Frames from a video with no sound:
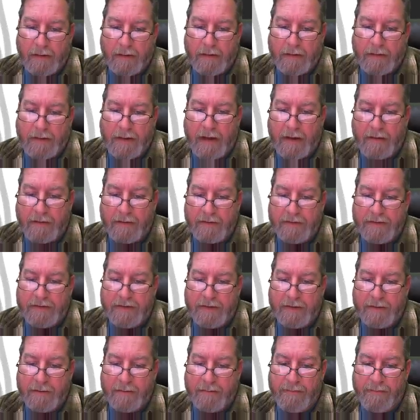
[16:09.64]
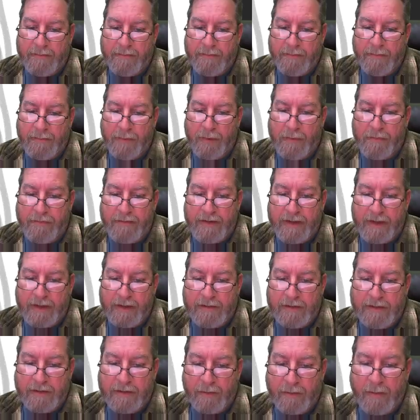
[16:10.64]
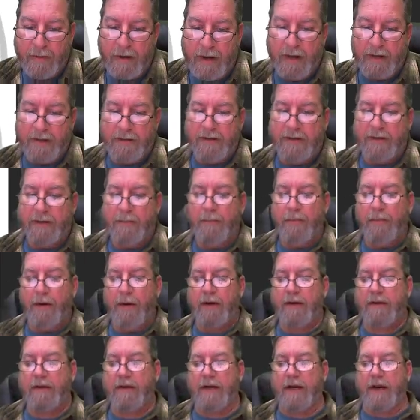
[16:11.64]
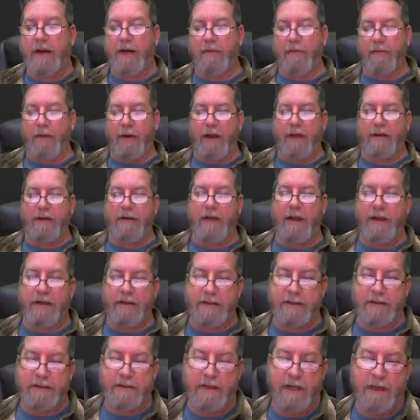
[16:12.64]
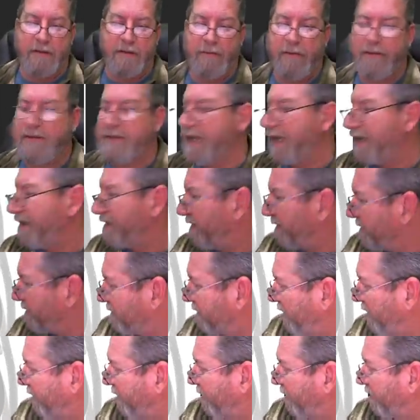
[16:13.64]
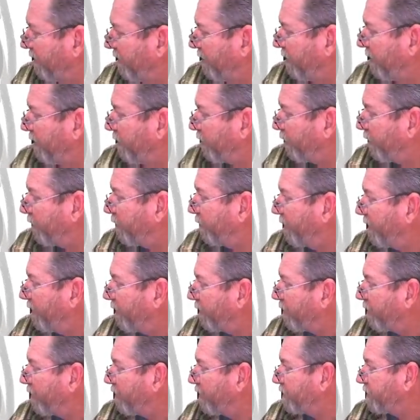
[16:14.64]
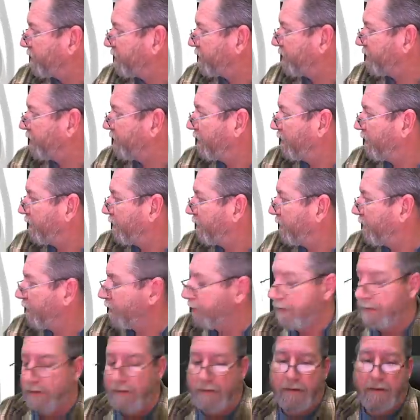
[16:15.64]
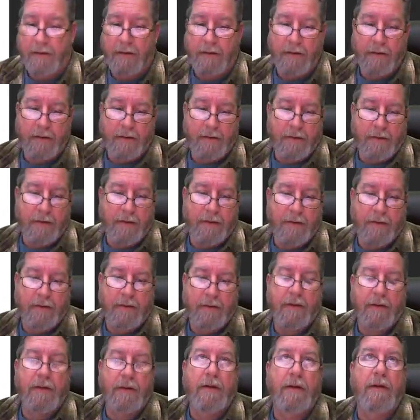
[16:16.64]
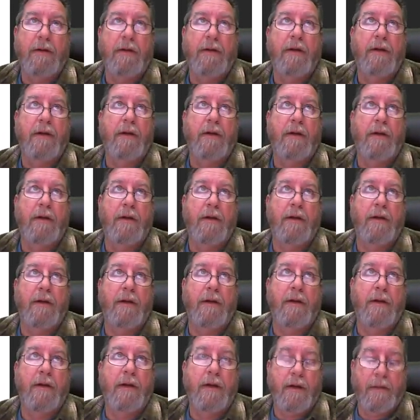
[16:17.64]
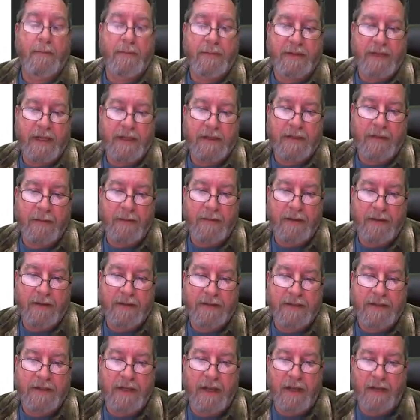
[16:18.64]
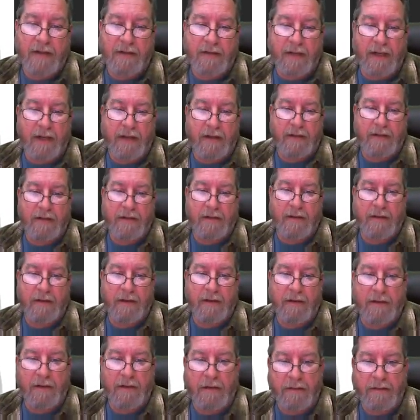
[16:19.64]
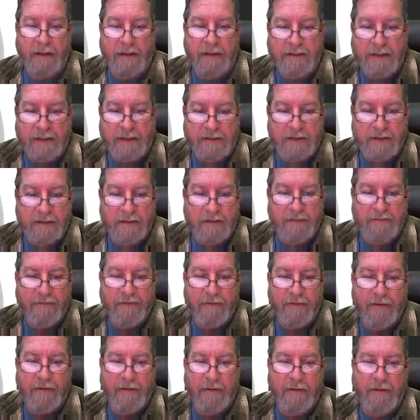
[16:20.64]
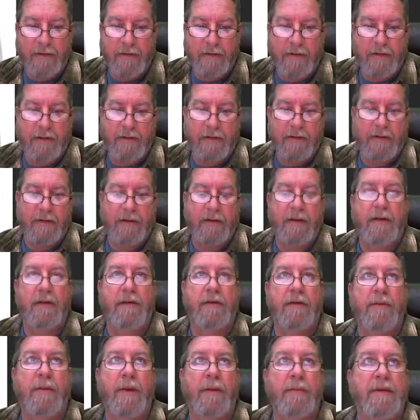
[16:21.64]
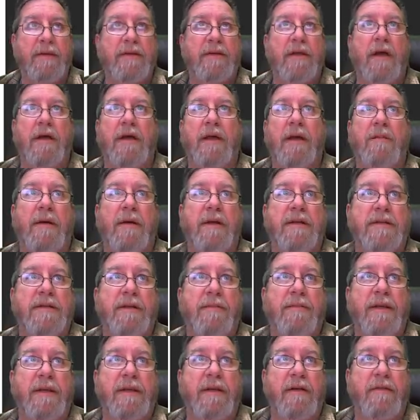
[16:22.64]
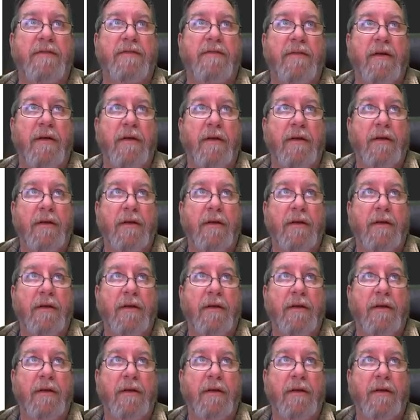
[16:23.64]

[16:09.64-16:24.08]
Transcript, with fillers: Now there's the movie Into the Wild and the book that I read. That's was that Disney with Emile Hirsch? Maybe. Uh, but that I mean, it's not like unless that's a different. You might be uh, talking about something different.